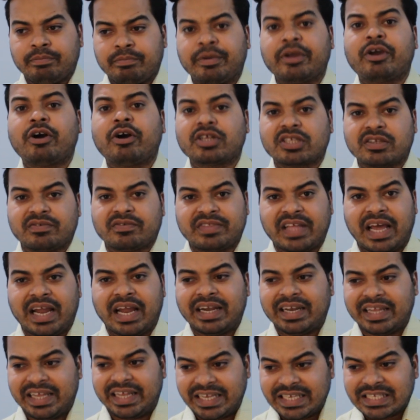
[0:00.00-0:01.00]
because of
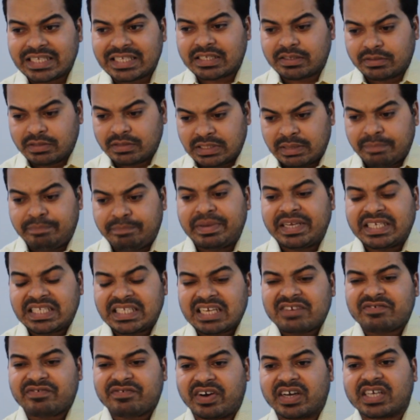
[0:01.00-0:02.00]
that, is the
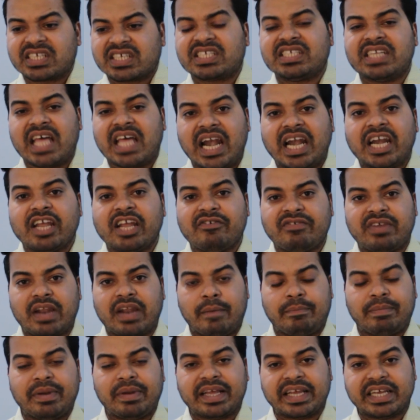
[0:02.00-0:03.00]
basic functionality of an
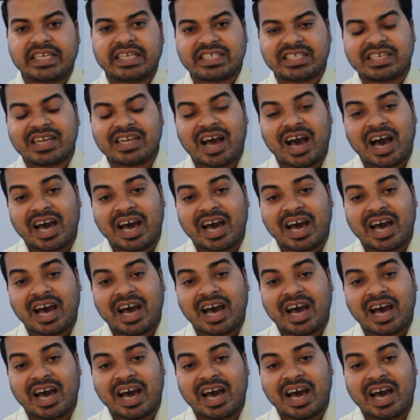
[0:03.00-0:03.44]
application